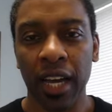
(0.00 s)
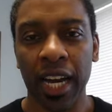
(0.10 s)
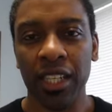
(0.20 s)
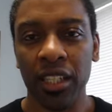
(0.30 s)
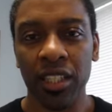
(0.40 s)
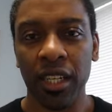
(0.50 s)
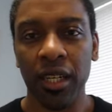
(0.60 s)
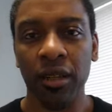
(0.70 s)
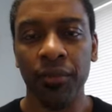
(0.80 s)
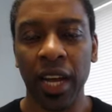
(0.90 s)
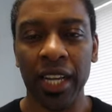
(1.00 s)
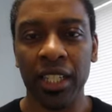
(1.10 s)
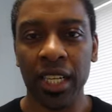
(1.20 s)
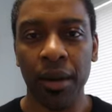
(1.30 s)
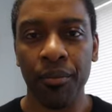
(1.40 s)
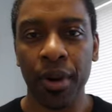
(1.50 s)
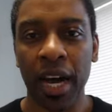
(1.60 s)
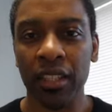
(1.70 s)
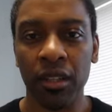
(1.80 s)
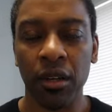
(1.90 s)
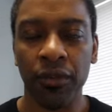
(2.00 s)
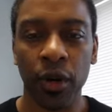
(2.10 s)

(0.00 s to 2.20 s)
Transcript: IgM positive